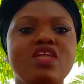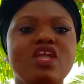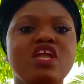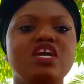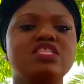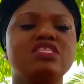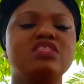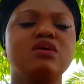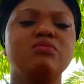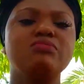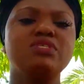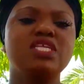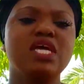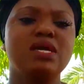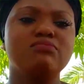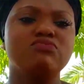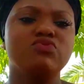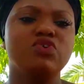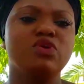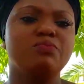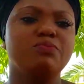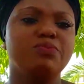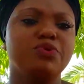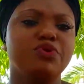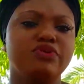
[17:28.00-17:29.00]
sometimes
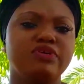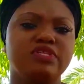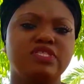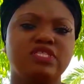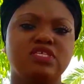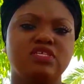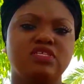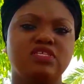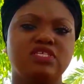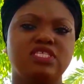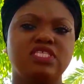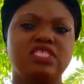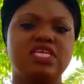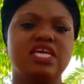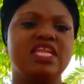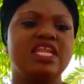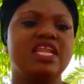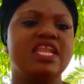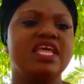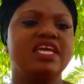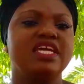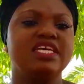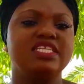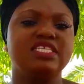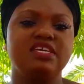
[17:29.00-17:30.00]
when persons say
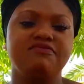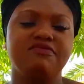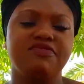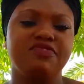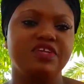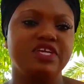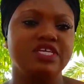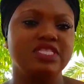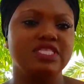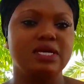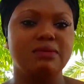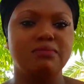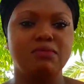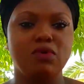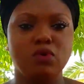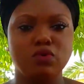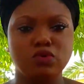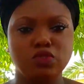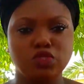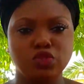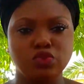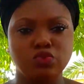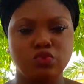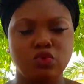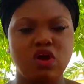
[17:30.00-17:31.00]
negative things
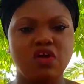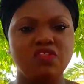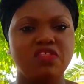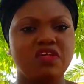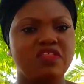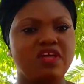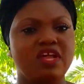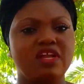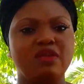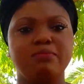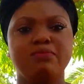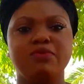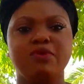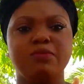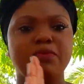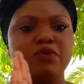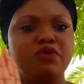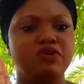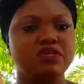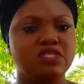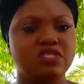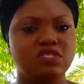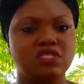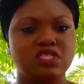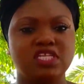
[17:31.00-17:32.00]
about you, other than the
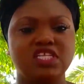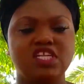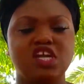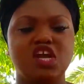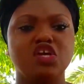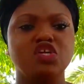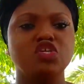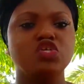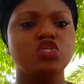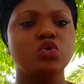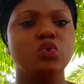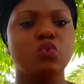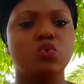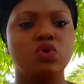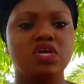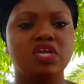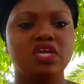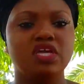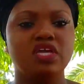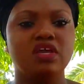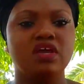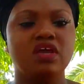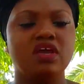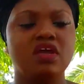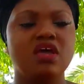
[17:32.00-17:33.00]
persons that are
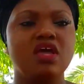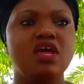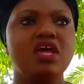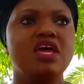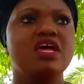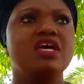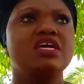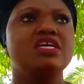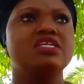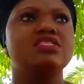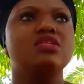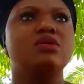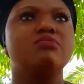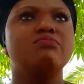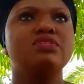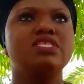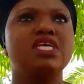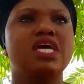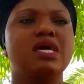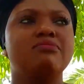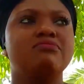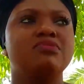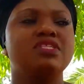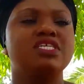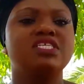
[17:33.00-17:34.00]
joking,
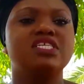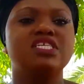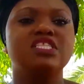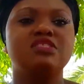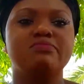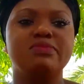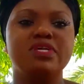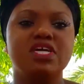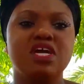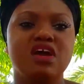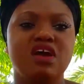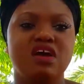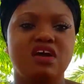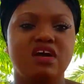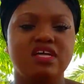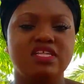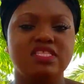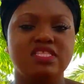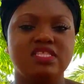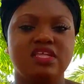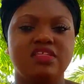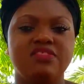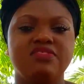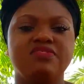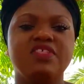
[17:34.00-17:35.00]
sometimes it is
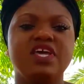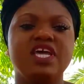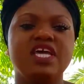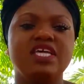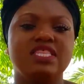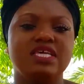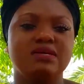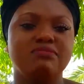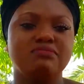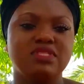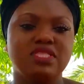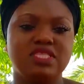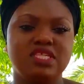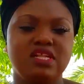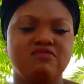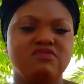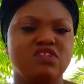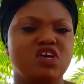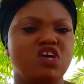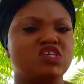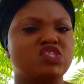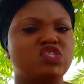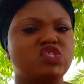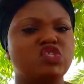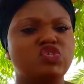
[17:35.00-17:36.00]
because they themselves
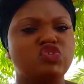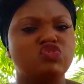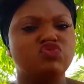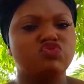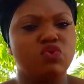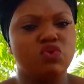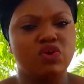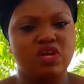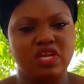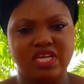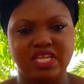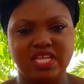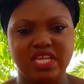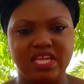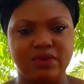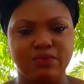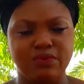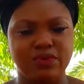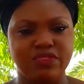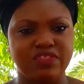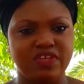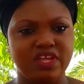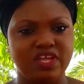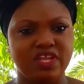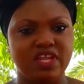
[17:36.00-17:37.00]
are struggling
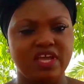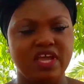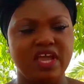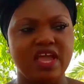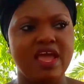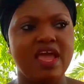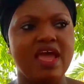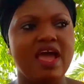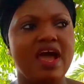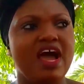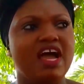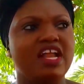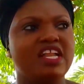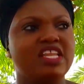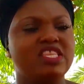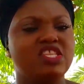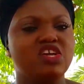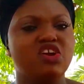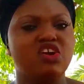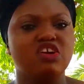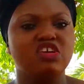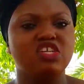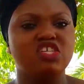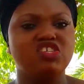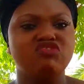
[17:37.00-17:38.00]
within, and they
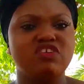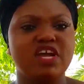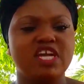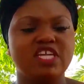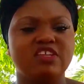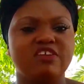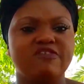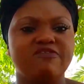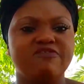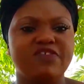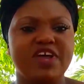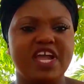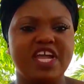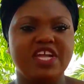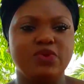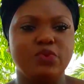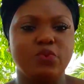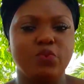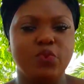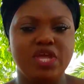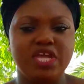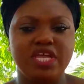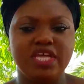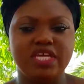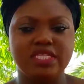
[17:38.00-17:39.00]
are trying to find
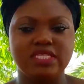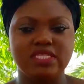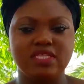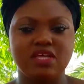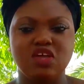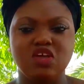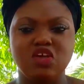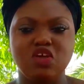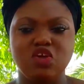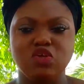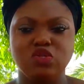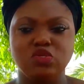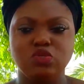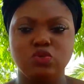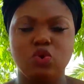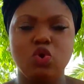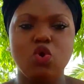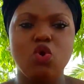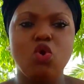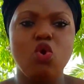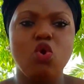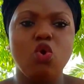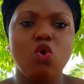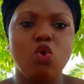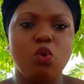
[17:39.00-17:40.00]
ways to
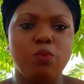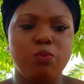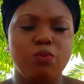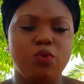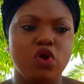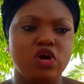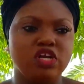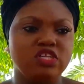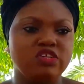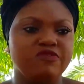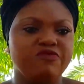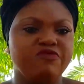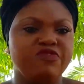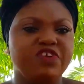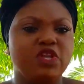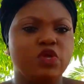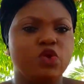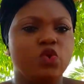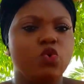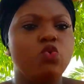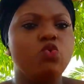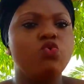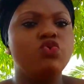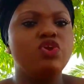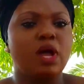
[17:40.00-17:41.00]
cope or to feel
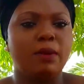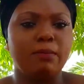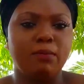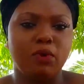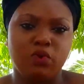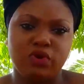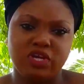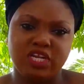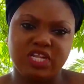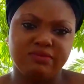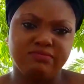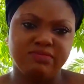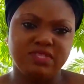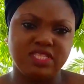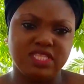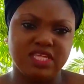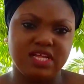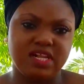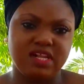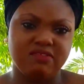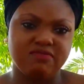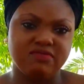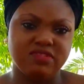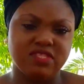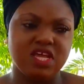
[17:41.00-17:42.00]
good about
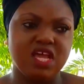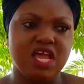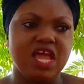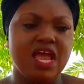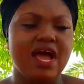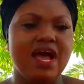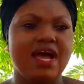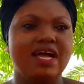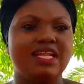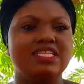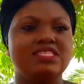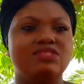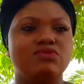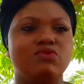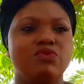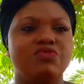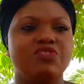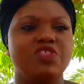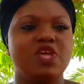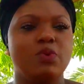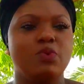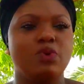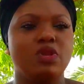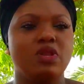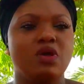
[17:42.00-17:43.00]
themselves. And so
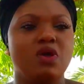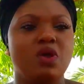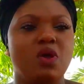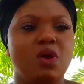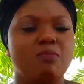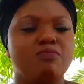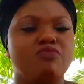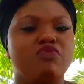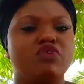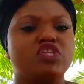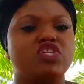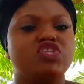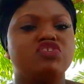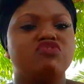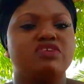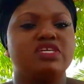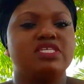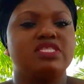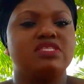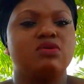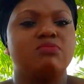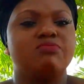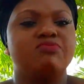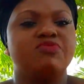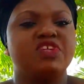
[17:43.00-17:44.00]
they will portray
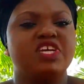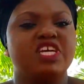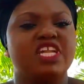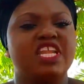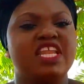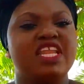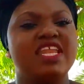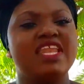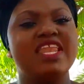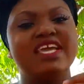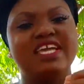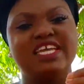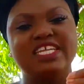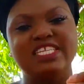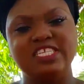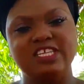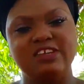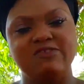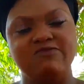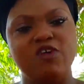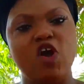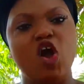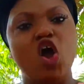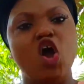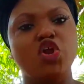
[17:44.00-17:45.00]
something
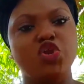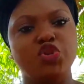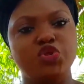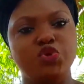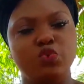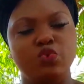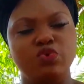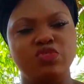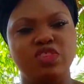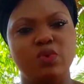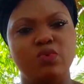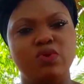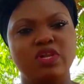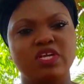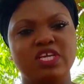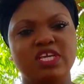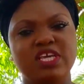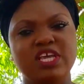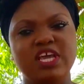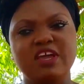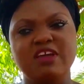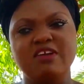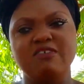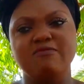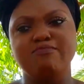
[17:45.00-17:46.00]
negative on you. They will
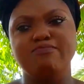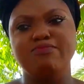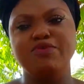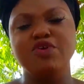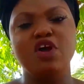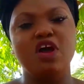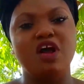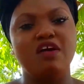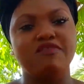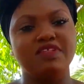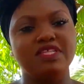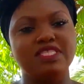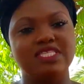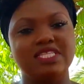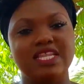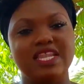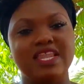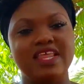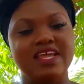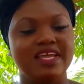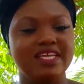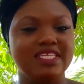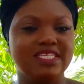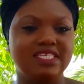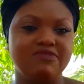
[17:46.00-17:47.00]
bring off this
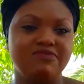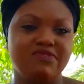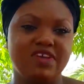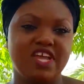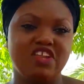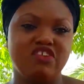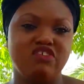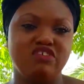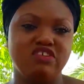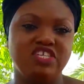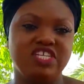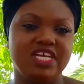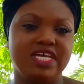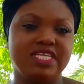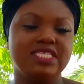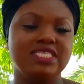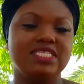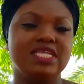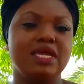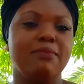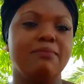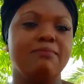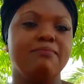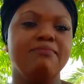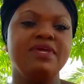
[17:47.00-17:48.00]
negative energy and
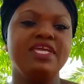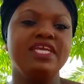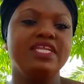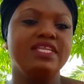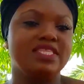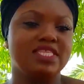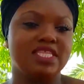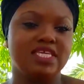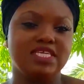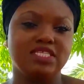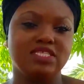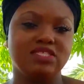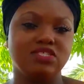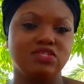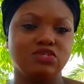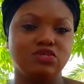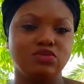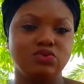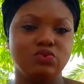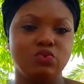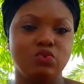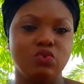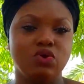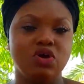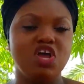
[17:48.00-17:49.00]
say mean things to
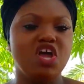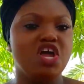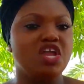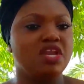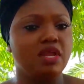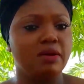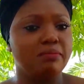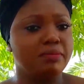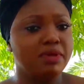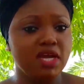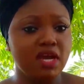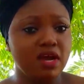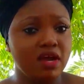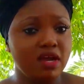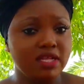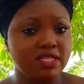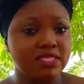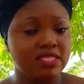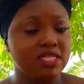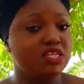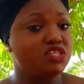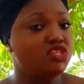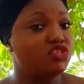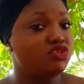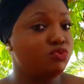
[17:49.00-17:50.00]
you, not because
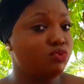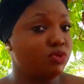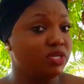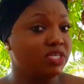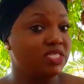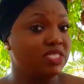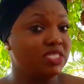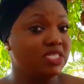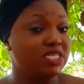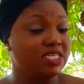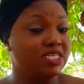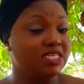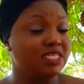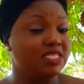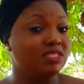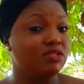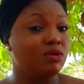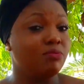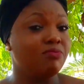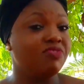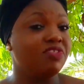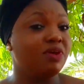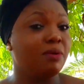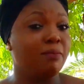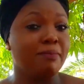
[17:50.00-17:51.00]
they truly see
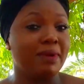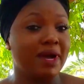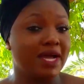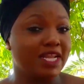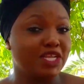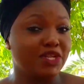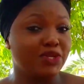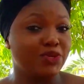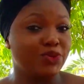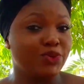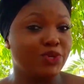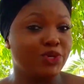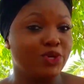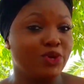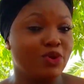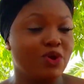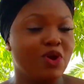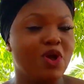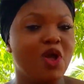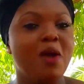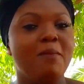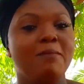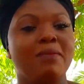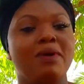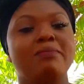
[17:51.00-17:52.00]
something bad in you,
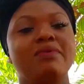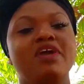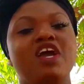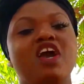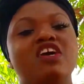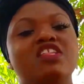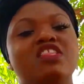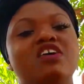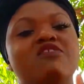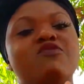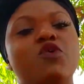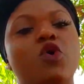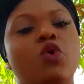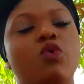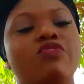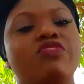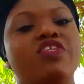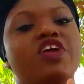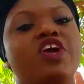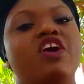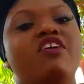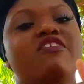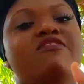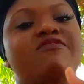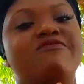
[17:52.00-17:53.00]
but because of how
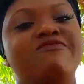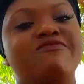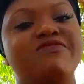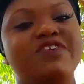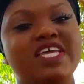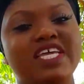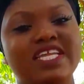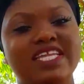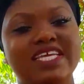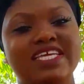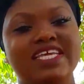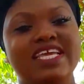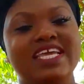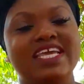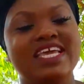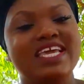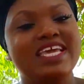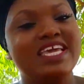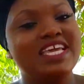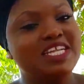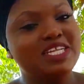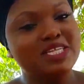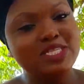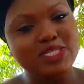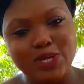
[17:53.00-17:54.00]
they are feeling
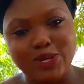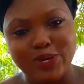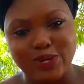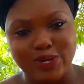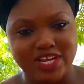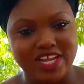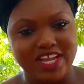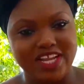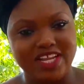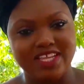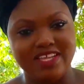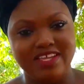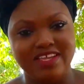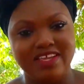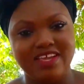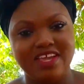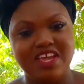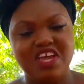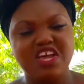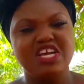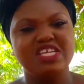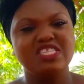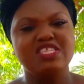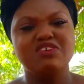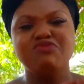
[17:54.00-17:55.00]
internally.
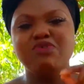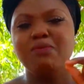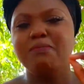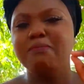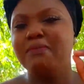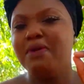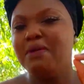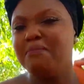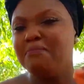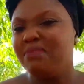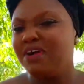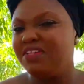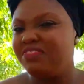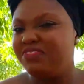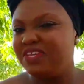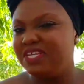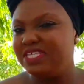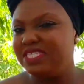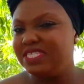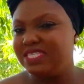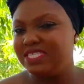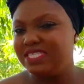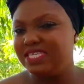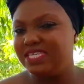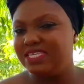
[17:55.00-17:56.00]
So remember
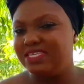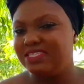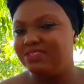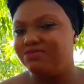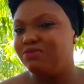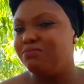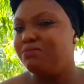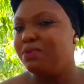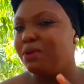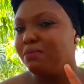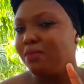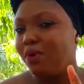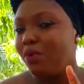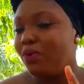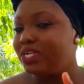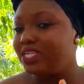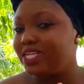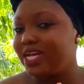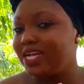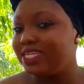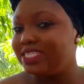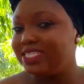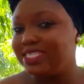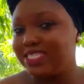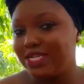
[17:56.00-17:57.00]
these things. Remember what
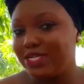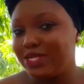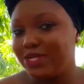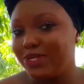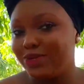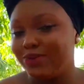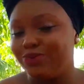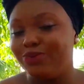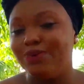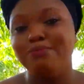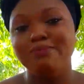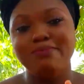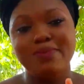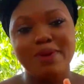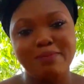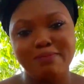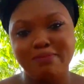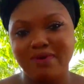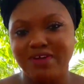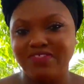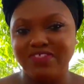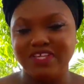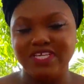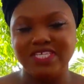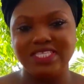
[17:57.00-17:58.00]
I said,
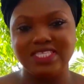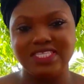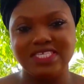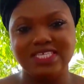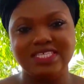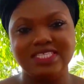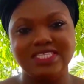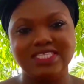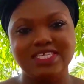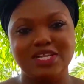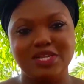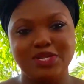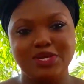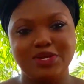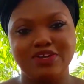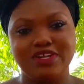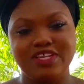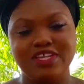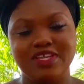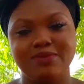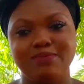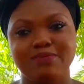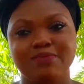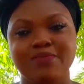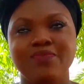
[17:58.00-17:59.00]
remember these things
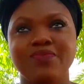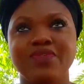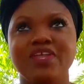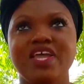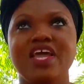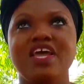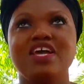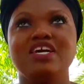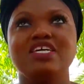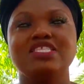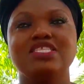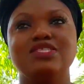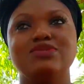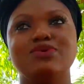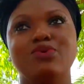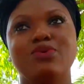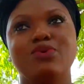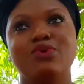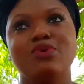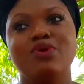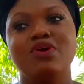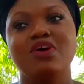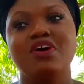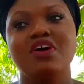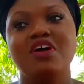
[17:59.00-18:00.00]
clearly.
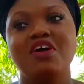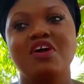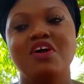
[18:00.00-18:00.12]
So